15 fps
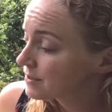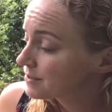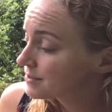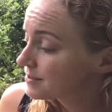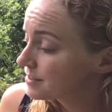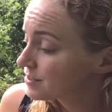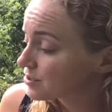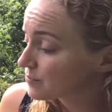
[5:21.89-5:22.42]

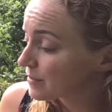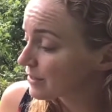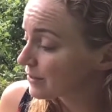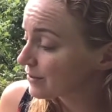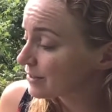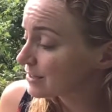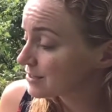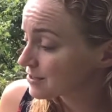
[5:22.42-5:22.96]
Sister
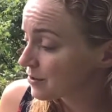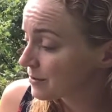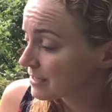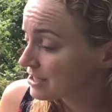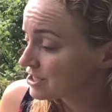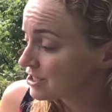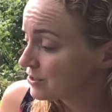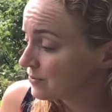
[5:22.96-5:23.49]
Bear is going
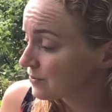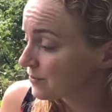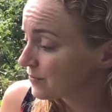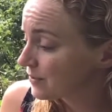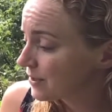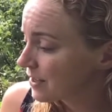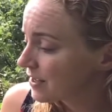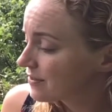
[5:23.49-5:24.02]
too.
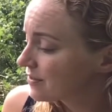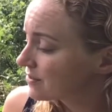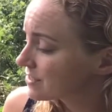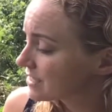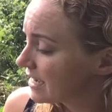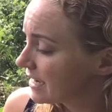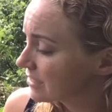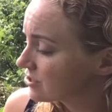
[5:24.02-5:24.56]
There's
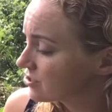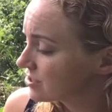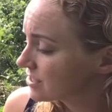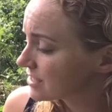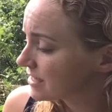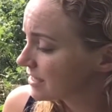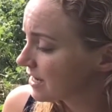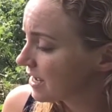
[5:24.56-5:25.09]
an extra
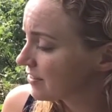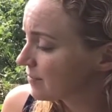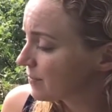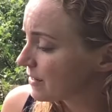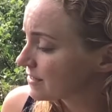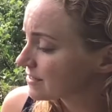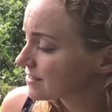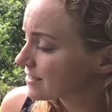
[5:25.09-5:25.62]
seat on the
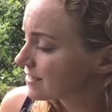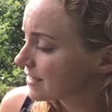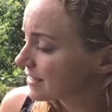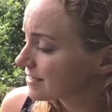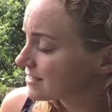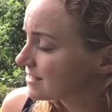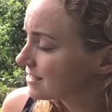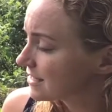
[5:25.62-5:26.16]
bus
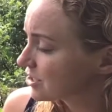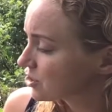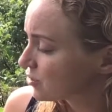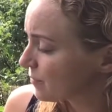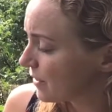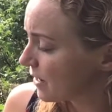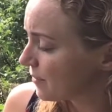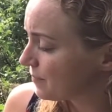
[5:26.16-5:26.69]
next to Teacher
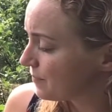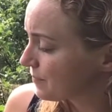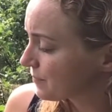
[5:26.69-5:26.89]
Bob.